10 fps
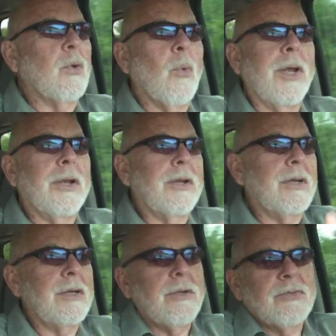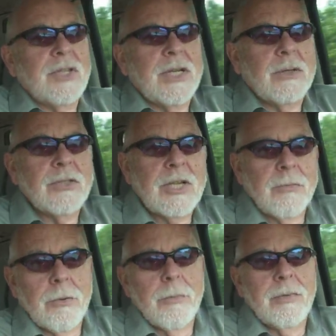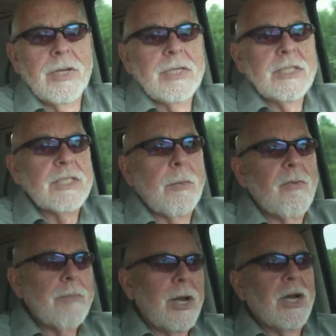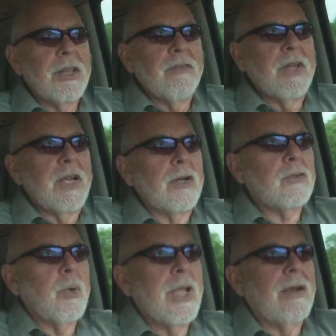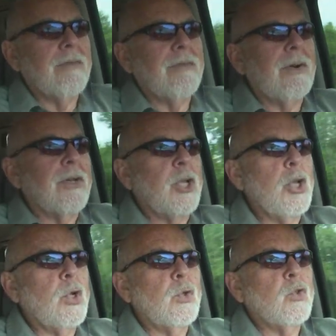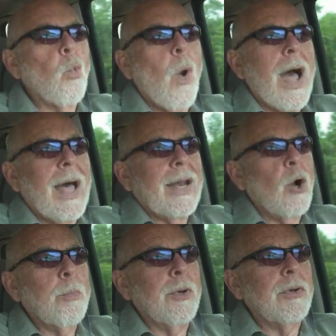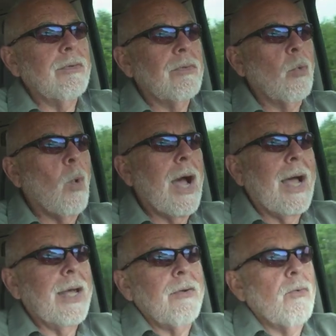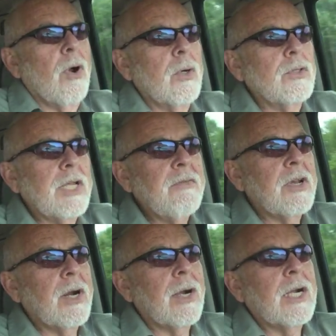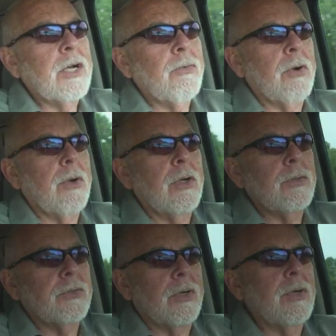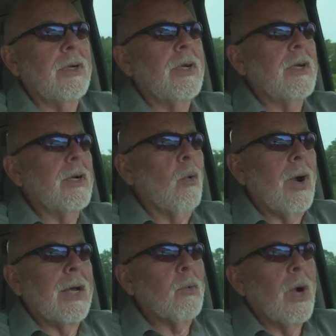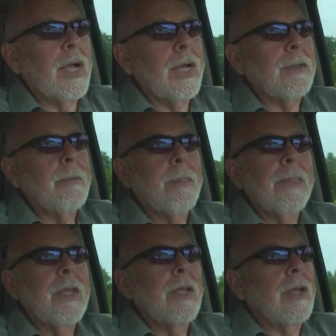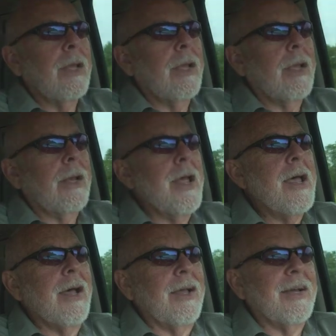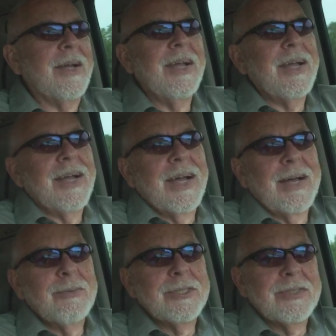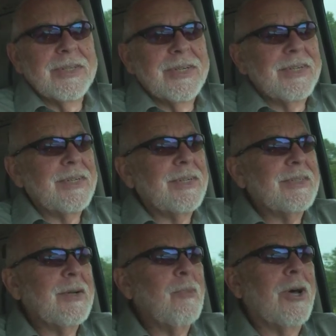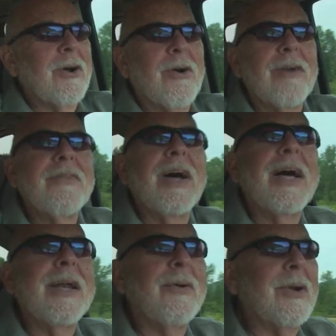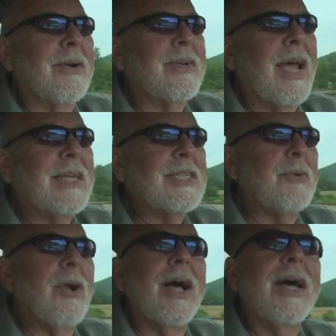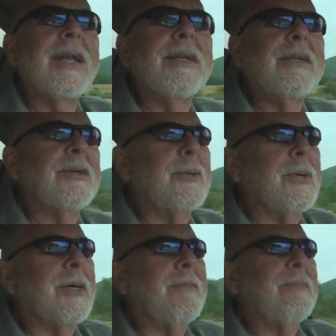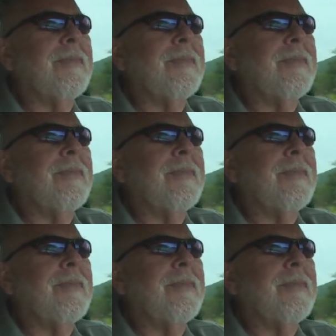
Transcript: out the window, and you've seen on some of my other videos, we have huge, wide open, wide roads. Even our country roads are quite wide. And I was somewhat horrified on our taxi ride into